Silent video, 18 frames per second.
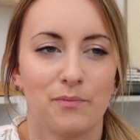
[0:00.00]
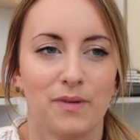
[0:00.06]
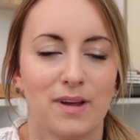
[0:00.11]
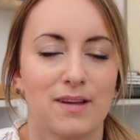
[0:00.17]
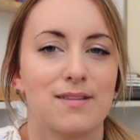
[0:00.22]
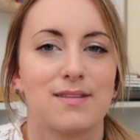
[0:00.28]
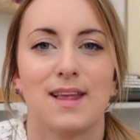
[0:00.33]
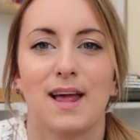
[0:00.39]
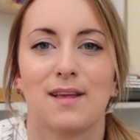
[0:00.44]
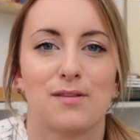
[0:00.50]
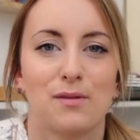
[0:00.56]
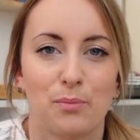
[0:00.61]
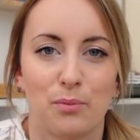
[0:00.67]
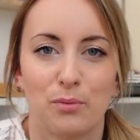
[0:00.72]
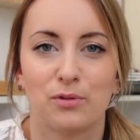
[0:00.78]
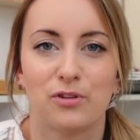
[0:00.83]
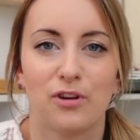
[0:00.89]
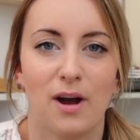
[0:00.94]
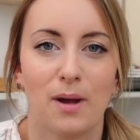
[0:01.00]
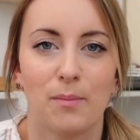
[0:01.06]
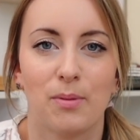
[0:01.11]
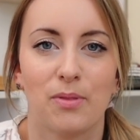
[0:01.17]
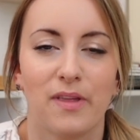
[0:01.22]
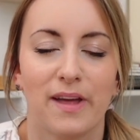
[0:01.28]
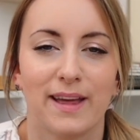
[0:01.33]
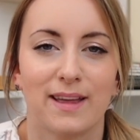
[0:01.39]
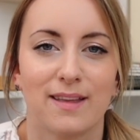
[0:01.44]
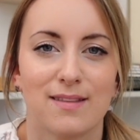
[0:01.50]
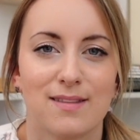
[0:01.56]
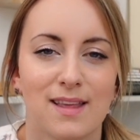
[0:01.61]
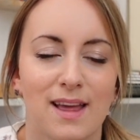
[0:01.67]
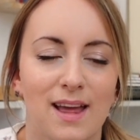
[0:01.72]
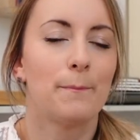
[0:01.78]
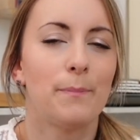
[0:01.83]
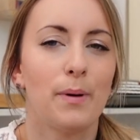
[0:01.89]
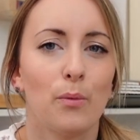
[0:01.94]
accessible type things,
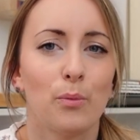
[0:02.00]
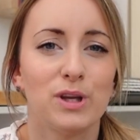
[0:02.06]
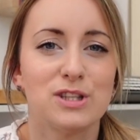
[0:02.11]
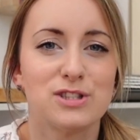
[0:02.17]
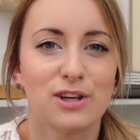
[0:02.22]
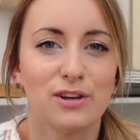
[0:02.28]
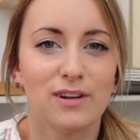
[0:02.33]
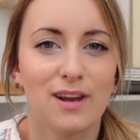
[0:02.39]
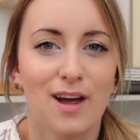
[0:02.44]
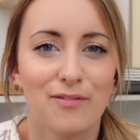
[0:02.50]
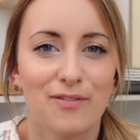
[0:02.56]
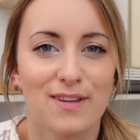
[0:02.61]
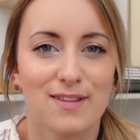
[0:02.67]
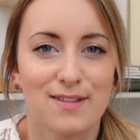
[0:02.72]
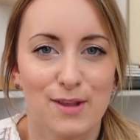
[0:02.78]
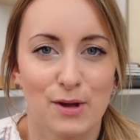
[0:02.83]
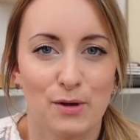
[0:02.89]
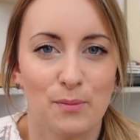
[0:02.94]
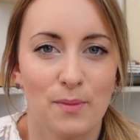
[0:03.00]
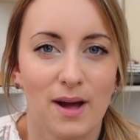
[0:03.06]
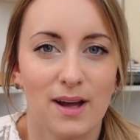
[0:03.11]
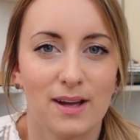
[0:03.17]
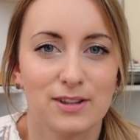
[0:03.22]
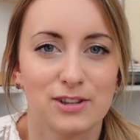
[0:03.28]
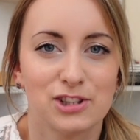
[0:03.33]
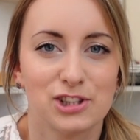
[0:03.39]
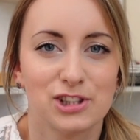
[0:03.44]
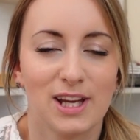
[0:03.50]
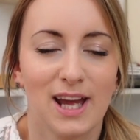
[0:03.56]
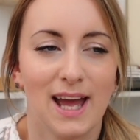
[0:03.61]
but we do love it so much,